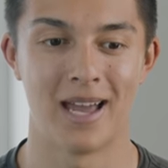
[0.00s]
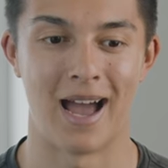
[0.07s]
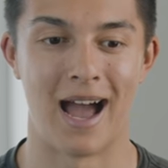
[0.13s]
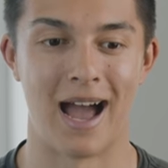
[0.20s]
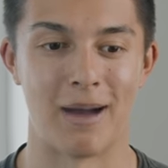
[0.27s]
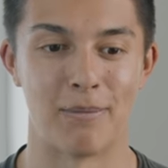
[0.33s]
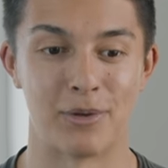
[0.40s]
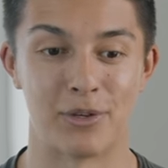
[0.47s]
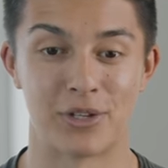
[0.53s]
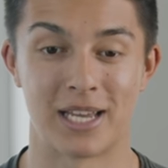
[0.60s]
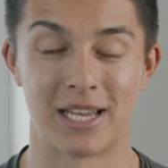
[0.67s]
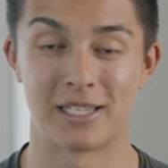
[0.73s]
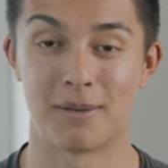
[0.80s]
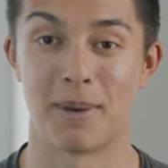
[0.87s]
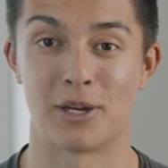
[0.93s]
And we just
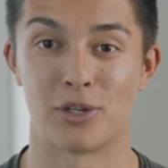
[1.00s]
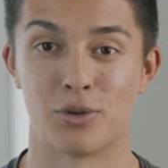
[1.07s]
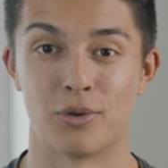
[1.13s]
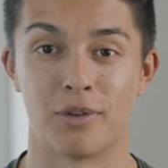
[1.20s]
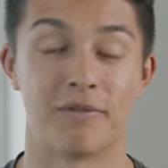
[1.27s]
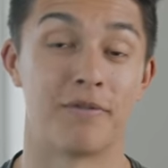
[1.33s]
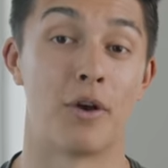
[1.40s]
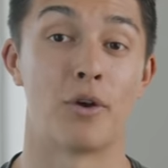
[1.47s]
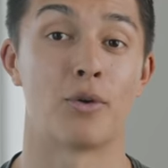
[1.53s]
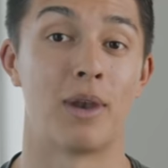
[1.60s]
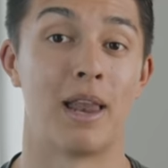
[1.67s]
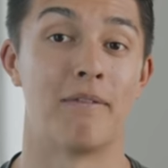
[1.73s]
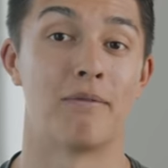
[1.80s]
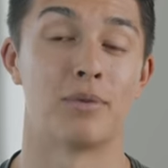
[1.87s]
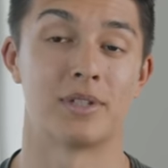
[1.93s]
had to make sure the
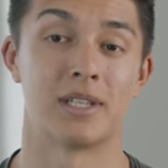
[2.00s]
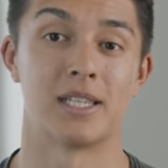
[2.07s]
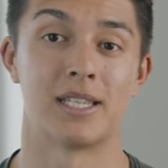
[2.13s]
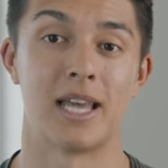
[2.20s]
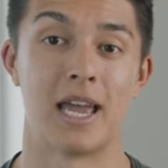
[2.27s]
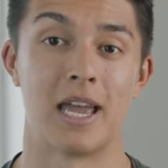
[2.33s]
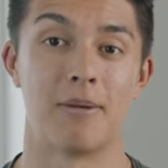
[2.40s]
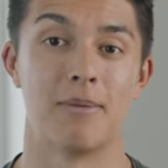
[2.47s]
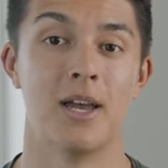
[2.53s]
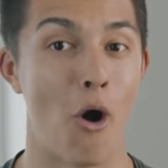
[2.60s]
focal length was the same.